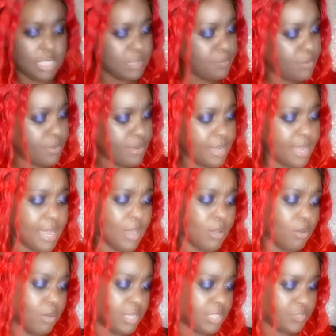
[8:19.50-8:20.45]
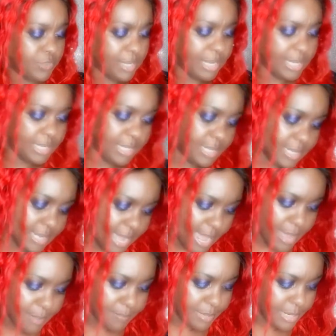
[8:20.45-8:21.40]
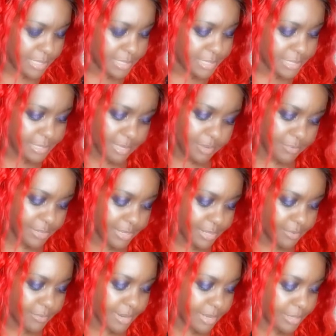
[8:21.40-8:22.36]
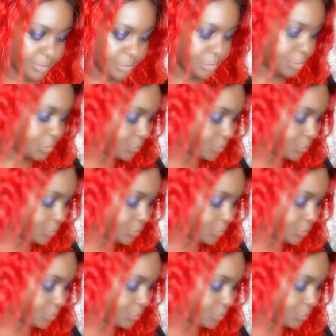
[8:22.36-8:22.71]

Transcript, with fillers: this point, I always feel I need a nap and I just never get around